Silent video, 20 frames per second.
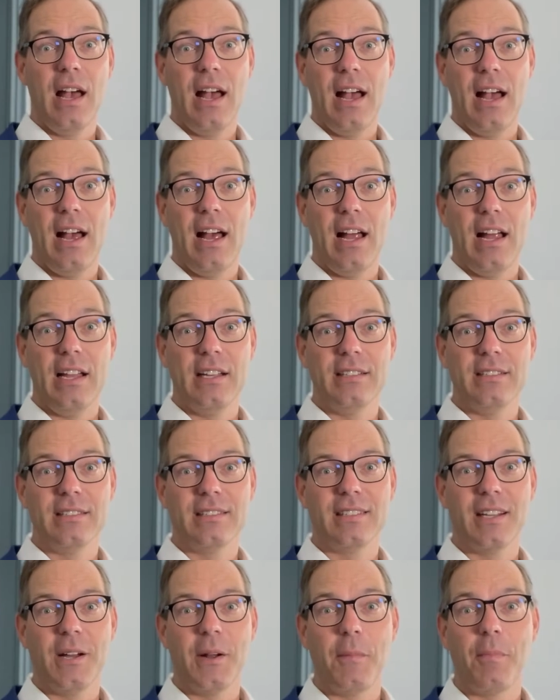
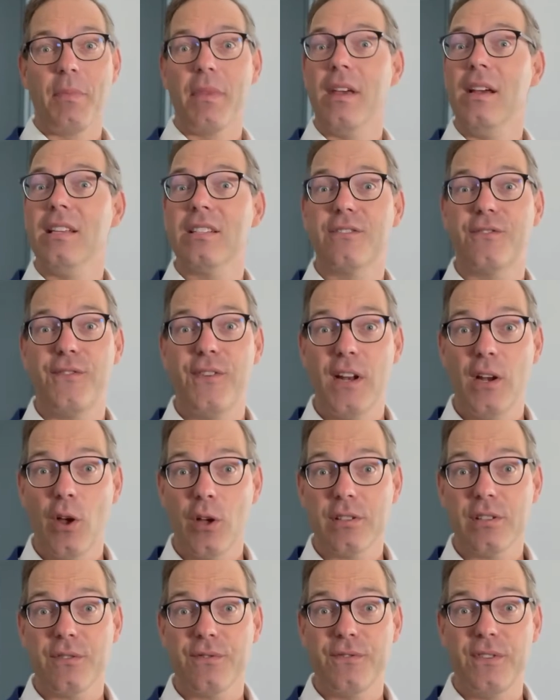And his
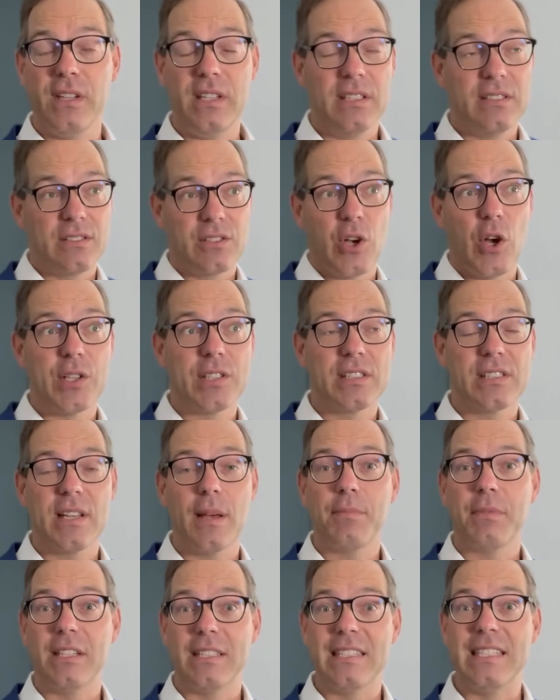philosophy, his
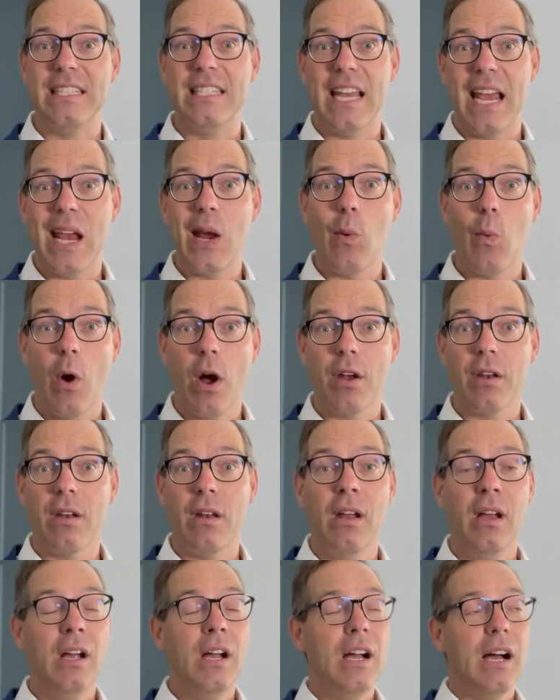concept is Day
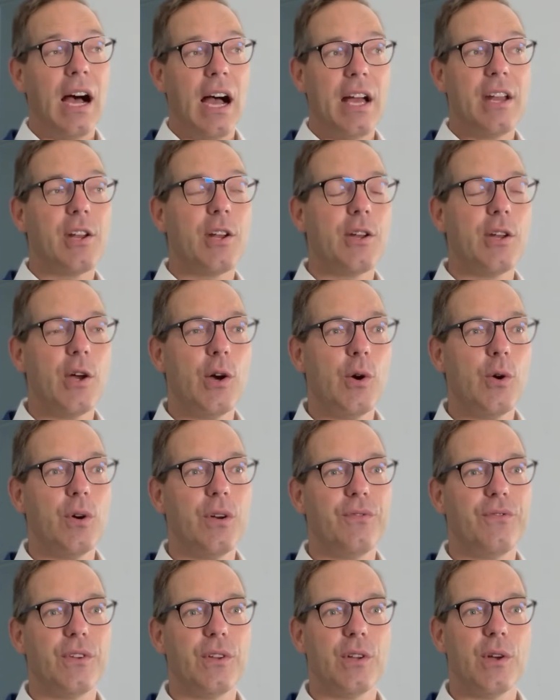One. I don't know
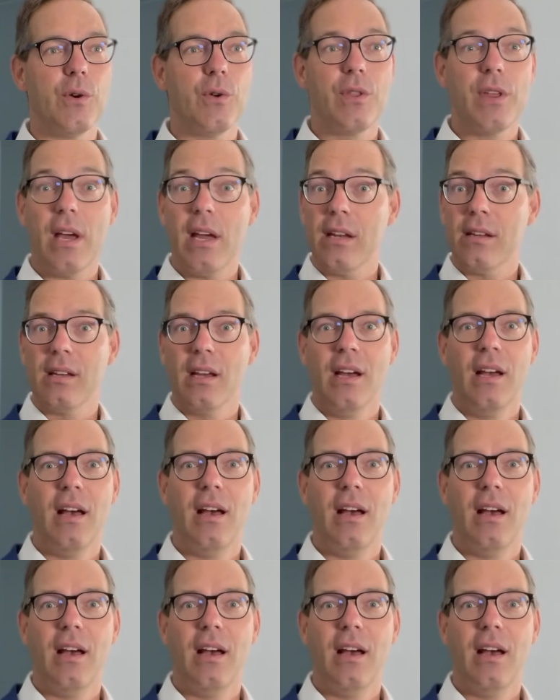if you know that.